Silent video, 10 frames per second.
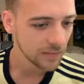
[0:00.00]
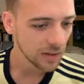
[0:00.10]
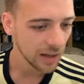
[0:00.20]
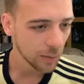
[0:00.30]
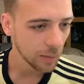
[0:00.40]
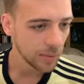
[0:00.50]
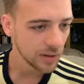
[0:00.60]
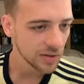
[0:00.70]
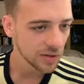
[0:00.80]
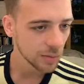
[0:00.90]
Okay, we'll
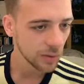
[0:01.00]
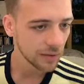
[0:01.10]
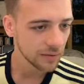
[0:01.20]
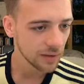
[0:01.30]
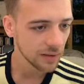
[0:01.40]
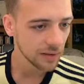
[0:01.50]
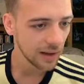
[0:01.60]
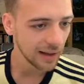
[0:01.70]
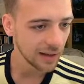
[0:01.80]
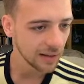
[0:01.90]
put Swift
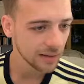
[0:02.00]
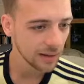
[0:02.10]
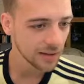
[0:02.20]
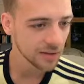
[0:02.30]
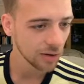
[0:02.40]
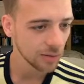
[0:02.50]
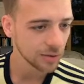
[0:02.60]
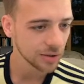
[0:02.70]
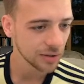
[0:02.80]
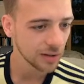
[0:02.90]
there as an
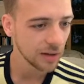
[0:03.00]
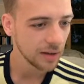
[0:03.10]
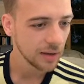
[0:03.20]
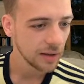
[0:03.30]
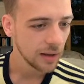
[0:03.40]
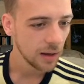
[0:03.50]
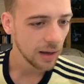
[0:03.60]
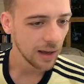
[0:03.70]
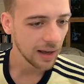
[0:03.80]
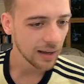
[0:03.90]
option.
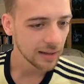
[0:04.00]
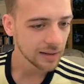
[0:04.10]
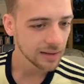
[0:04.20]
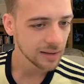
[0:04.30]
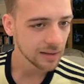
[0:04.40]
And...